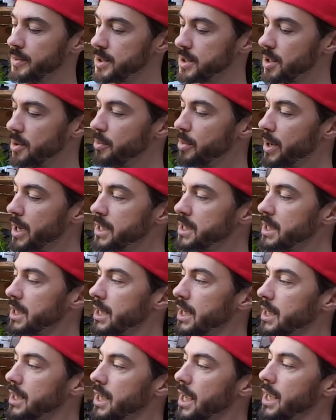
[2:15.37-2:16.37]
So
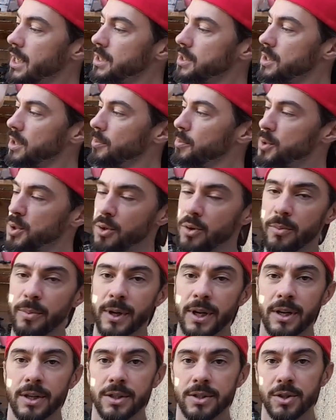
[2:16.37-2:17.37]
basically it's
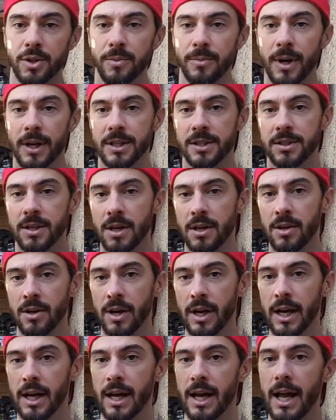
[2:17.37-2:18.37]
absorbing too much
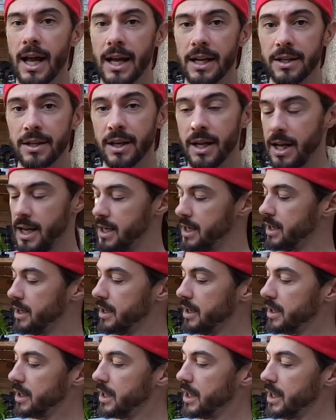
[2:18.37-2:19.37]
sunlight, and